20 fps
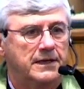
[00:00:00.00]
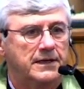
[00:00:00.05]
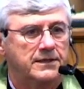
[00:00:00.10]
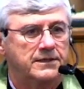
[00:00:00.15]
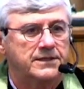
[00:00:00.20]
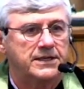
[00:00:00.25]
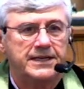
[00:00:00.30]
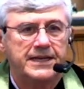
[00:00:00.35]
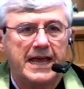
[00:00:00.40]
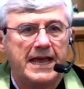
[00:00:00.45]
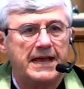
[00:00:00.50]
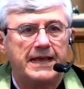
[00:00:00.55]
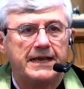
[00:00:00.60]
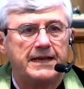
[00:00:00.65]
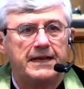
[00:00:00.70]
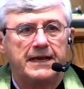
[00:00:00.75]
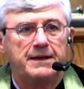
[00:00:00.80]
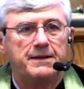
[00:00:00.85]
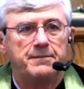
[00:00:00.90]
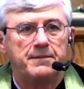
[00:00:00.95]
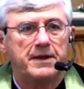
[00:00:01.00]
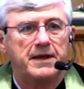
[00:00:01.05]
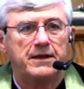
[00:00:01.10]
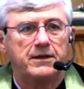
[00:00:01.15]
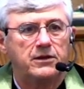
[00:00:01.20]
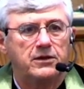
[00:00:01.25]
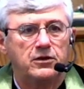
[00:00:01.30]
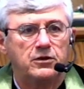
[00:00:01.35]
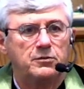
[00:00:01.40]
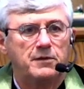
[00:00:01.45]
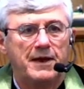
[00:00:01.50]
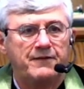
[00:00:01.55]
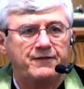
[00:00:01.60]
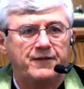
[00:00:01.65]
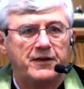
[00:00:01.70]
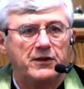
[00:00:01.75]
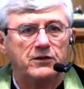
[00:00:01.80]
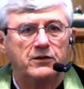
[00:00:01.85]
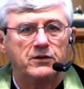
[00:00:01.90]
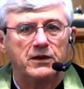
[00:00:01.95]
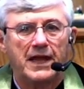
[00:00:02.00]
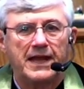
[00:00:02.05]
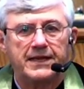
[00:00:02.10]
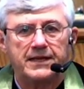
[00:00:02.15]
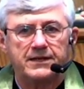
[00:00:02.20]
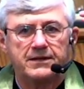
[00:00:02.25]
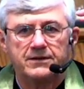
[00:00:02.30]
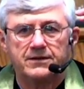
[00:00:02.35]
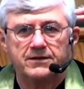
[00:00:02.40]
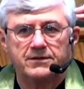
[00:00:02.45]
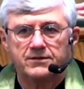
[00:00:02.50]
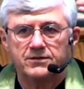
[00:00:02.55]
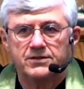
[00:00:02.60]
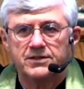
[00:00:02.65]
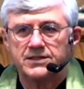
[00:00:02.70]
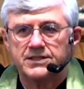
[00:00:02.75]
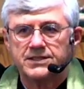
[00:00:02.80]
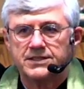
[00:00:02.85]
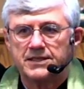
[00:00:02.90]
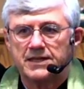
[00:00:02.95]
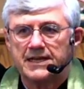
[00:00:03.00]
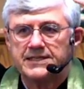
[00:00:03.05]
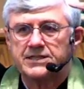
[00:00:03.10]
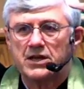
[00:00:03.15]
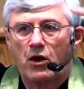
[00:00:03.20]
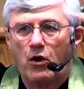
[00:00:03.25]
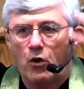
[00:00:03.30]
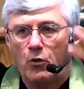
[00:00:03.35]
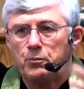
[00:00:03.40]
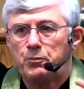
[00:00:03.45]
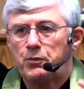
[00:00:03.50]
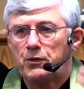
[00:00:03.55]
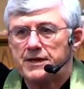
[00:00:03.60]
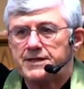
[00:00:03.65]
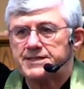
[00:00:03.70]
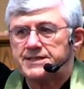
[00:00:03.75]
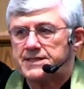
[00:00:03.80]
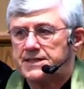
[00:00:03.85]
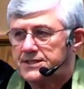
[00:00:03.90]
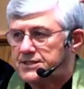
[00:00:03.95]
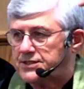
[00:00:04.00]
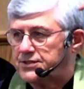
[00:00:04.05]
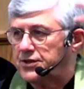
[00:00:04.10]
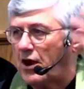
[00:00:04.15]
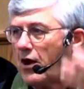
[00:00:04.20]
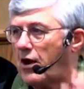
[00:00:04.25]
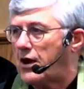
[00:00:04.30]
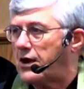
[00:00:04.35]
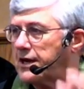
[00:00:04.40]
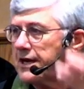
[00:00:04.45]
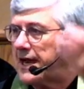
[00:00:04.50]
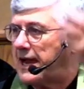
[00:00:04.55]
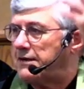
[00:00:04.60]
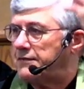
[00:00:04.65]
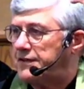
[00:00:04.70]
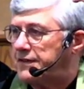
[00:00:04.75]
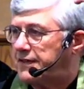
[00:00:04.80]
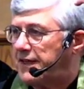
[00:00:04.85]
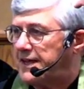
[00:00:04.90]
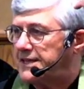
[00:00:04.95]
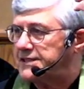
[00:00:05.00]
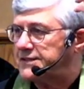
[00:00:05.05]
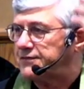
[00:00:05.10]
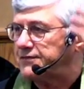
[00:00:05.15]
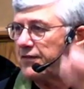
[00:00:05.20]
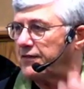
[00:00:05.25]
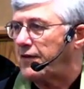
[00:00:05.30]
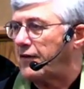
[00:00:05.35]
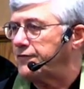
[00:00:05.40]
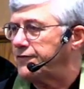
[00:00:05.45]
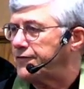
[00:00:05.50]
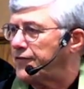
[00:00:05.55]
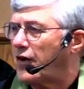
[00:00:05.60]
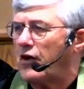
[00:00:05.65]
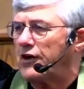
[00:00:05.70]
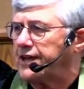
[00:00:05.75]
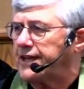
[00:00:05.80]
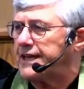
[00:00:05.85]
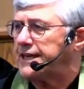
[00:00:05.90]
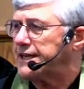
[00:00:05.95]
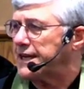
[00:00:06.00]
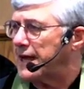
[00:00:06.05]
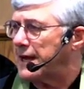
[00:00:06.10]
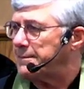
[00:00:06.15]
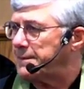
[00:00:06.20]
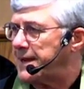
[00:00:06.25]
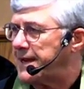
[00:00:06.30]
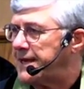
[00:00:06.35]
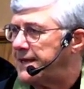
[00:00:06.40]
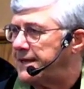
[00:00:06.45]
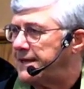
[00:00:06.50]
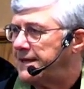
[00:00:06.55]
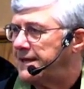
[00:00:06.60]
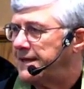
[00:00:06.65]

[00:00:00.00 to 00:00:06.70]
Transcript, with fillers: Today it, it, you may feel like just it's hopeless, it's dark, everything's falling in on me.